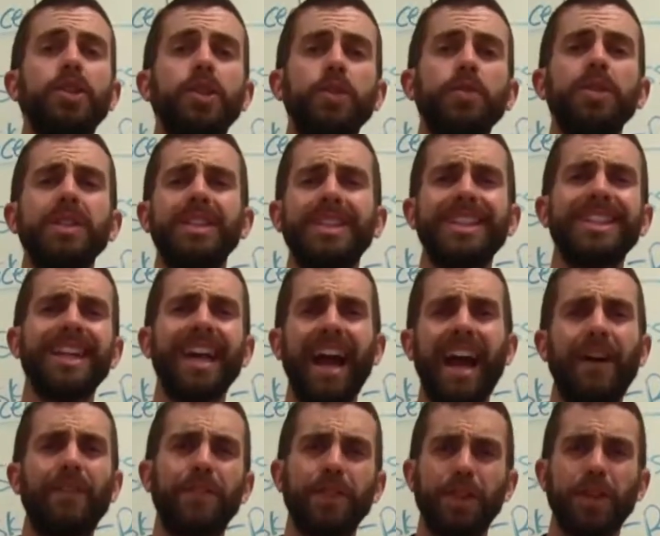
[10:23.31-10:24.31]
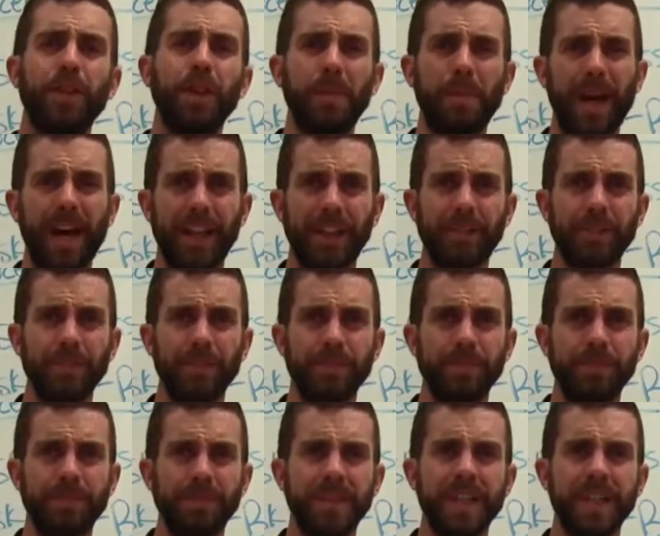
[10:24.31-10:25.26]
you indeed have to go to the bathroom.